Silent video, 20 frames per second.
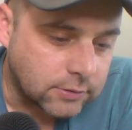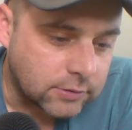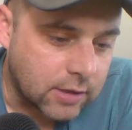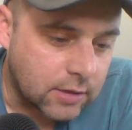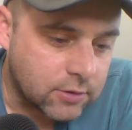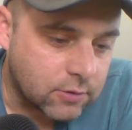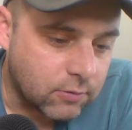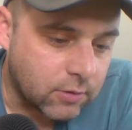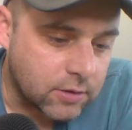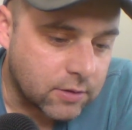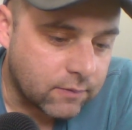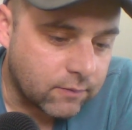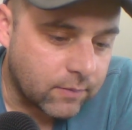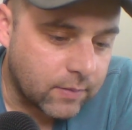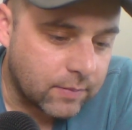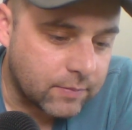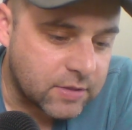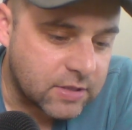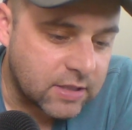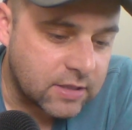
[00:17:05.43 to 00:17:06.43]
That's a question.
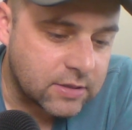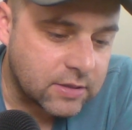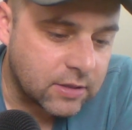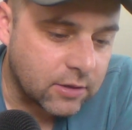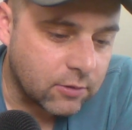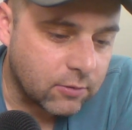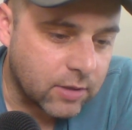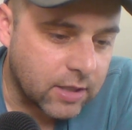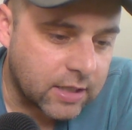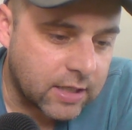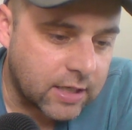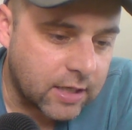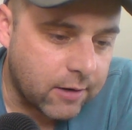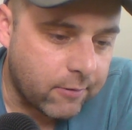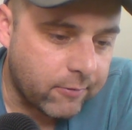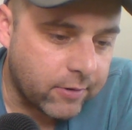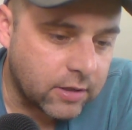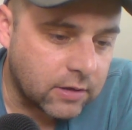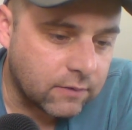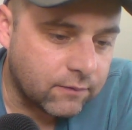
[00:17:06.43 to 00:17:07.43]
Let me see. There's another one. I
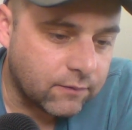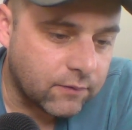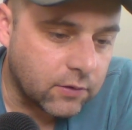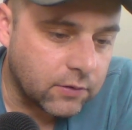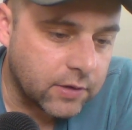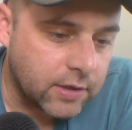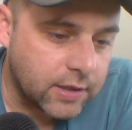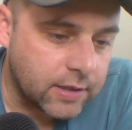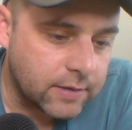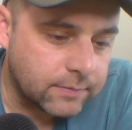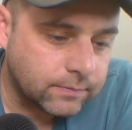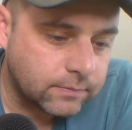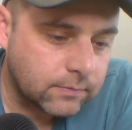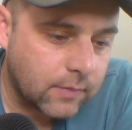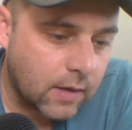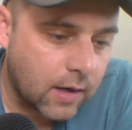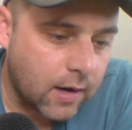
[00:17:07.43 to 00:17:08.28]
can't read the full name.